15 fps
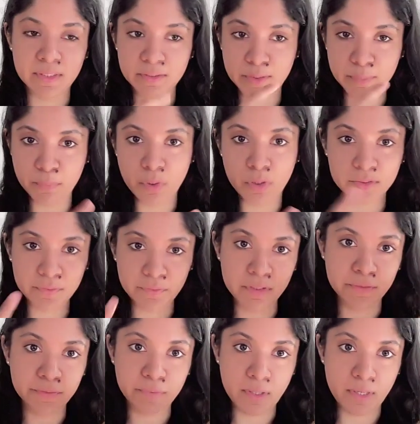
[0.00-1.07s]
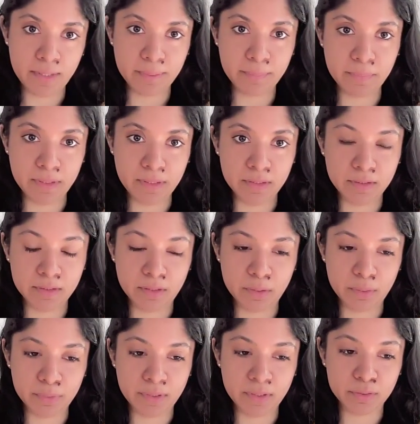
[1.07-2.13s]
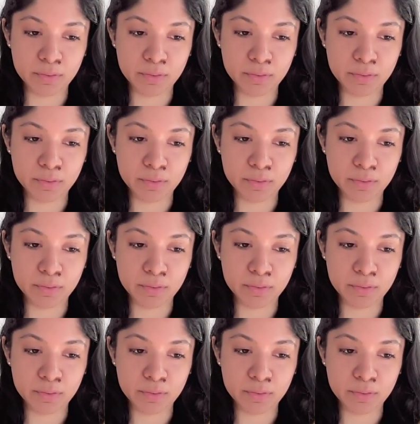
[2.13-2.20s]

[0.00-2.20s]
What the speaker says: is the boss will fire me. Okay,